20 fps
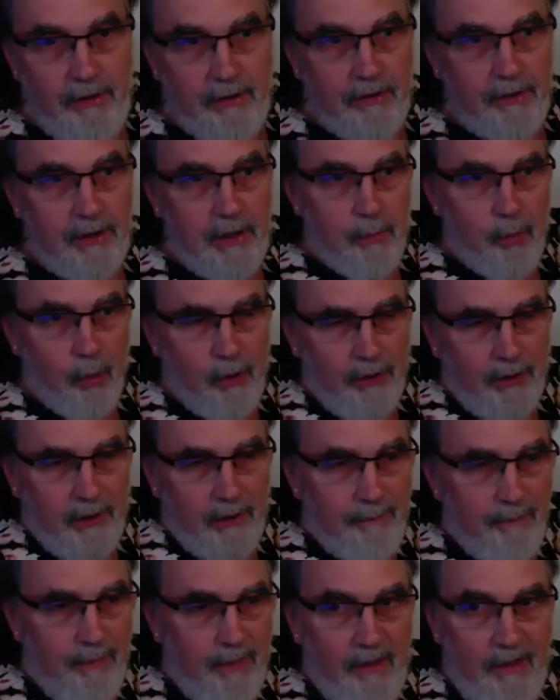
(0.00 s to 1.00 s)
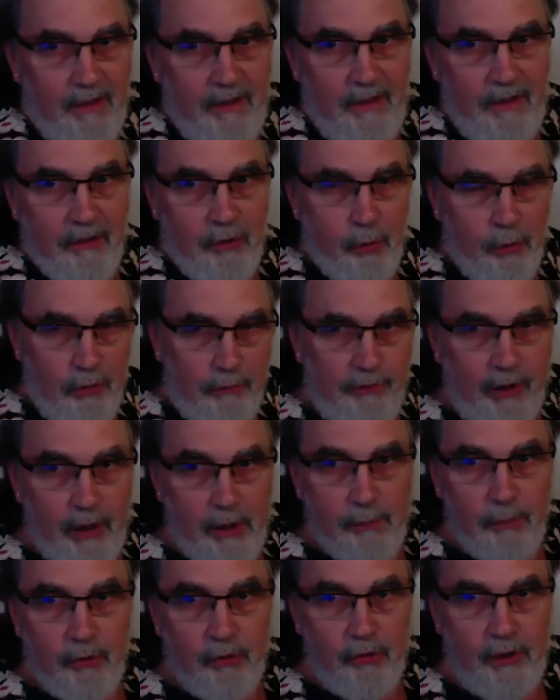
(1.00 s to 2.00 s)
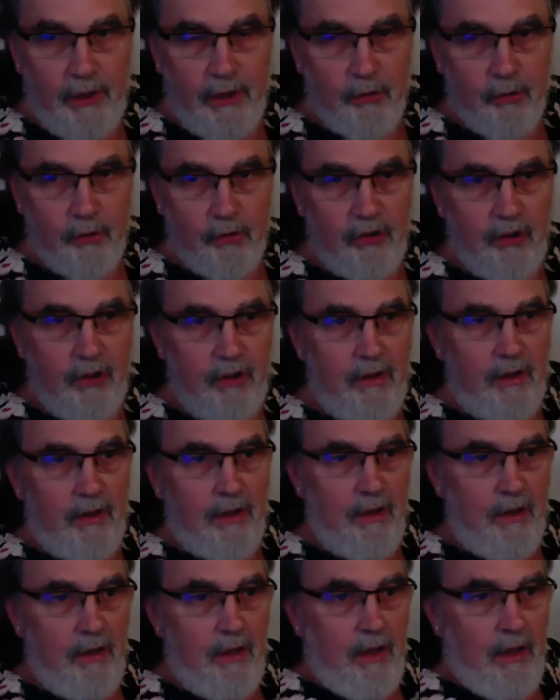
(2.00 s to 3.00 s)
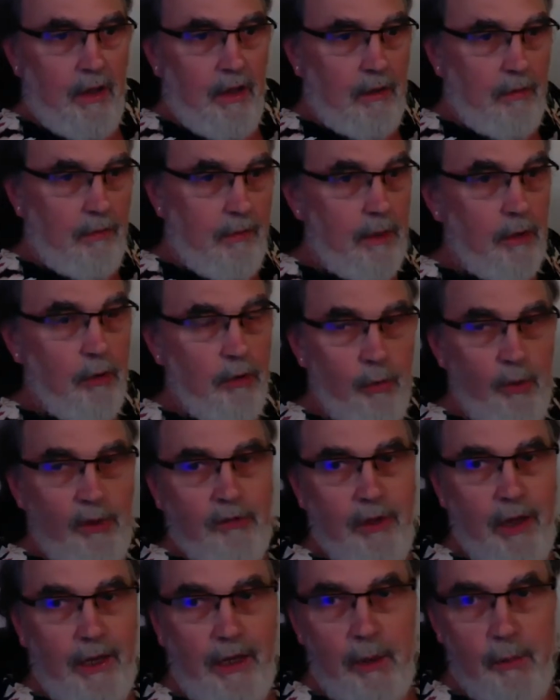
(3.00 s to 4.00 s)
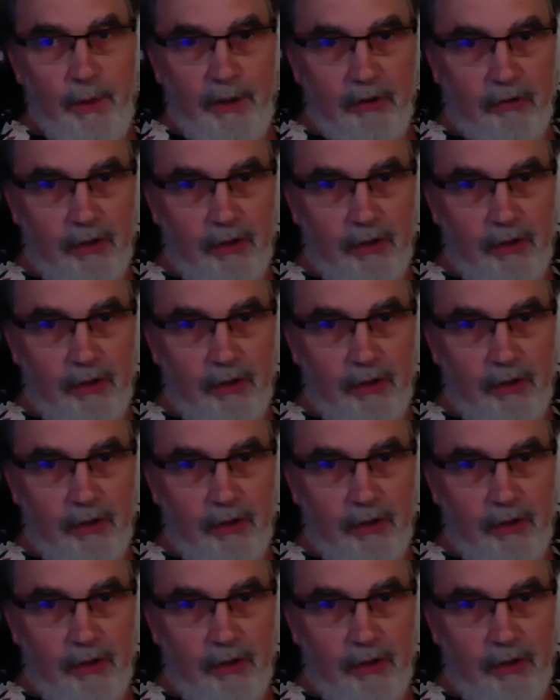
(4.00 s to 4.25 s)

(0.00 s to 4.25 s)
Keep working. So with the variable schedules, they don't know exactly when it's